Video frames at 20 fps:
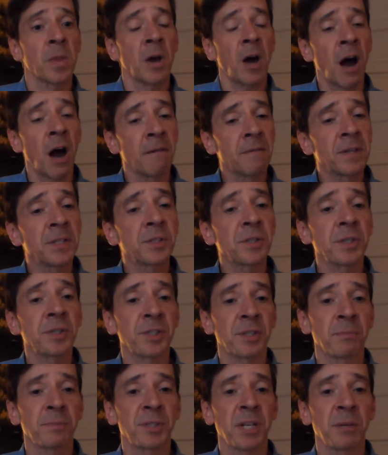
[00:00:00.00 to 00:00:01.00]
Obviously,
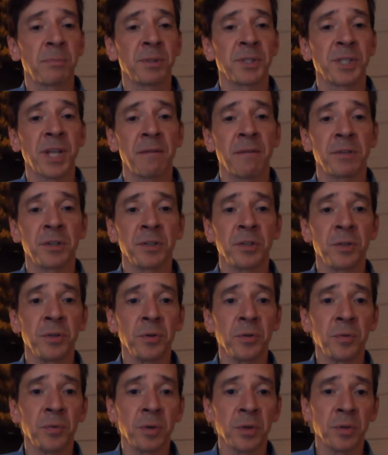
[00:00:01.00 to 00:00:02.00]
some statements having to
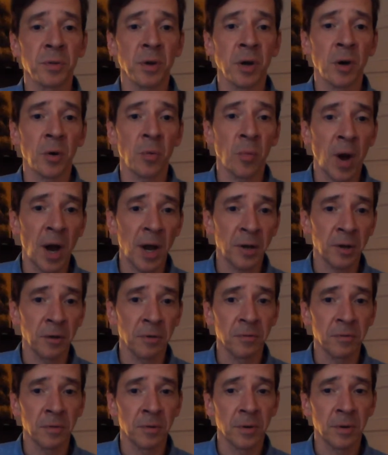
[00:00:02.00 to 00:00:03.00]
do with right of
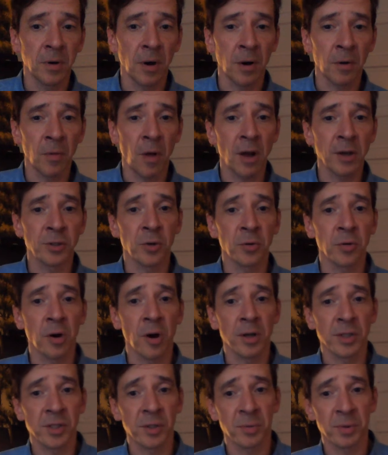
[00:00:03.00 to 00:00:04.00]
are logical
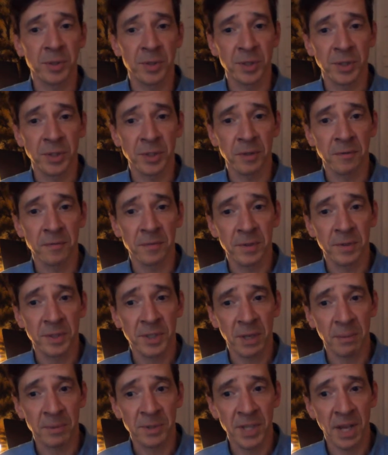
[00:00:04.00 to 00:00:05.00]
consequences of
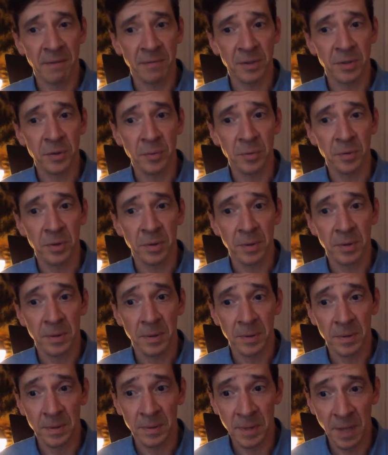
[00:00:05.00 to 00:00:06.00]
statements having to do with
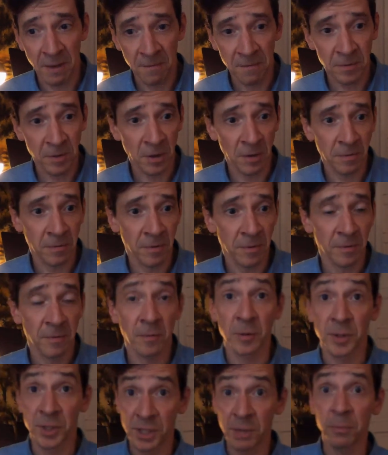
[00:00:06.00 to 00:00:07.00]
left of,
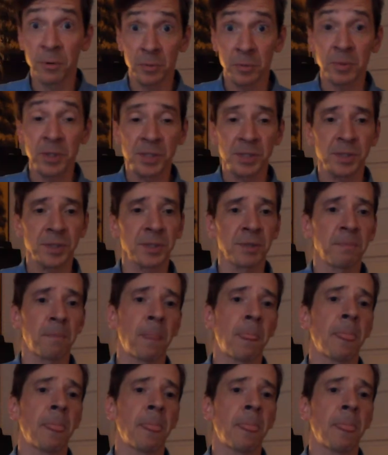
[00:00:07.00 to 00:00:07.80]
for similar reasons.